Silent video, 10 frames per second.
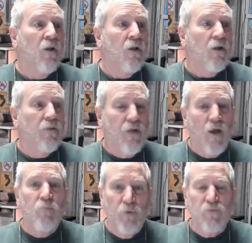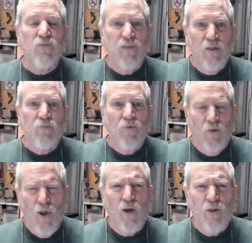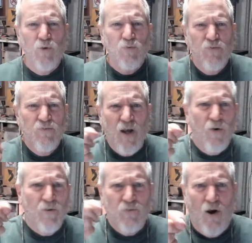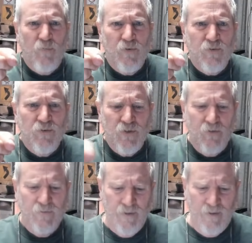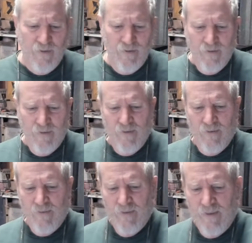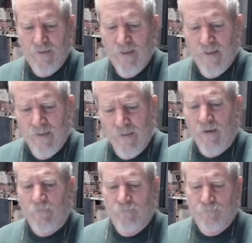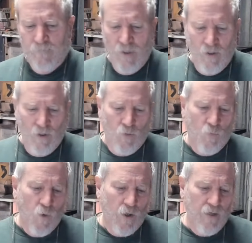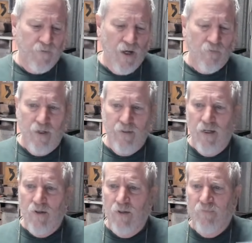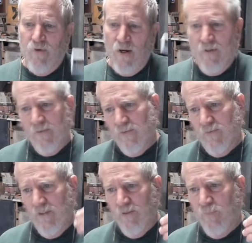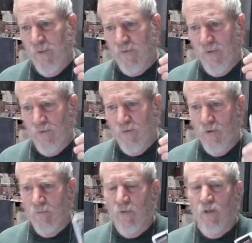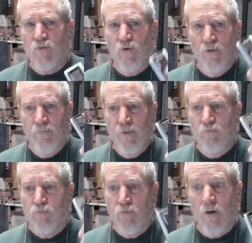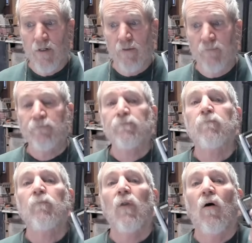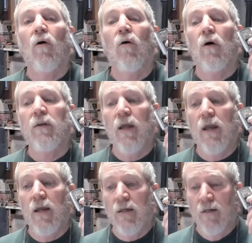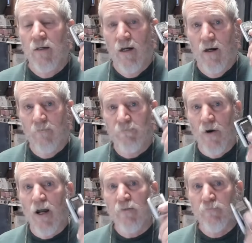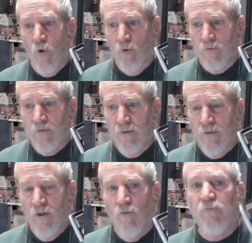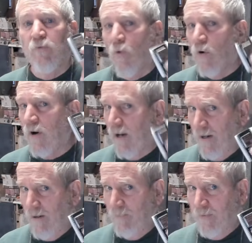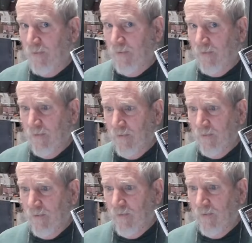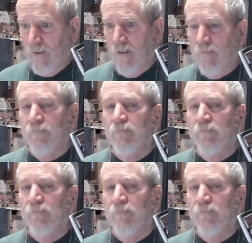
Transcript: And that'll put to sleep a lot of you doubting Thomases out there. All right? Now, what I've got right now, if I've got this ESP32, it's going to be running on a uh, 5 volt, 4 amp, okay,